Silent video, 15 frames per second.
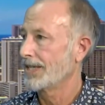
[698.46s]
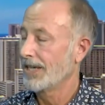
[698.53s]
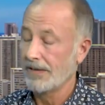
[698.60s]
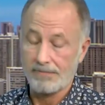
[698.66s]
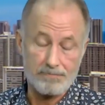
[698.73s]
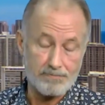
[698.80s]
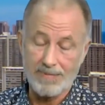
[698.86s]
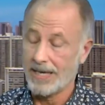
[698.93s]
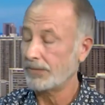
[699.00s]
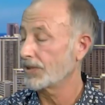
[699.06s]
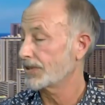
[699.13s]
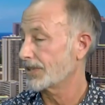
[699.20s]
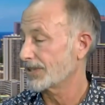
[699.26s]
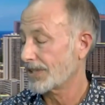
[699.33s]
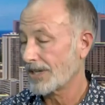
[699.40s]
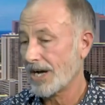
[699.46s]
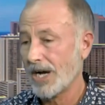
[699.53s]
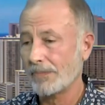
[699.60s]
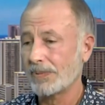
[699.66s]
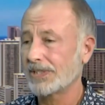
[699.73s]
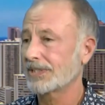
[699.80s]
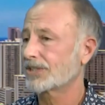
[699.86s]
Maybe it was
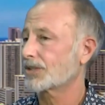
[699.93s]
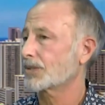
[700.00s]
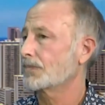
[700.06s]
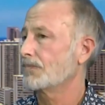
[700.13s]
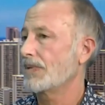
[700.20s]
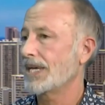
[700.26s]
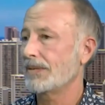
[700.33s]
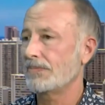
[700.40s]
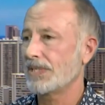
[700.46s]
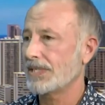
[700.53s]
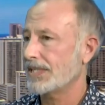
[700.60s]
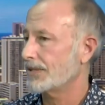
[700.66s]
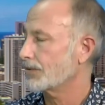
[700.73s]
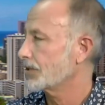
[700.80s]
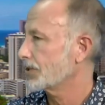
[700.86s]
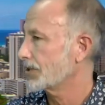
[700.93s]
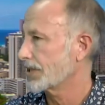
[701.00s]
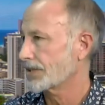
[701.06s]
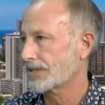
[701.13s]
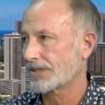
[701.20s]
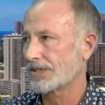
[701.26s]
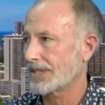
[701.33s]
incompetence, maybe it was
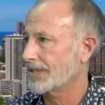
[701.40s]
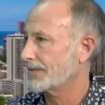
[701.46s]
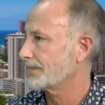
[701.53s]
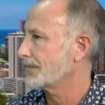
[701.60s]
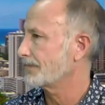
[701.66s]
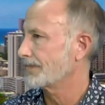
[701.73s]
just, uh,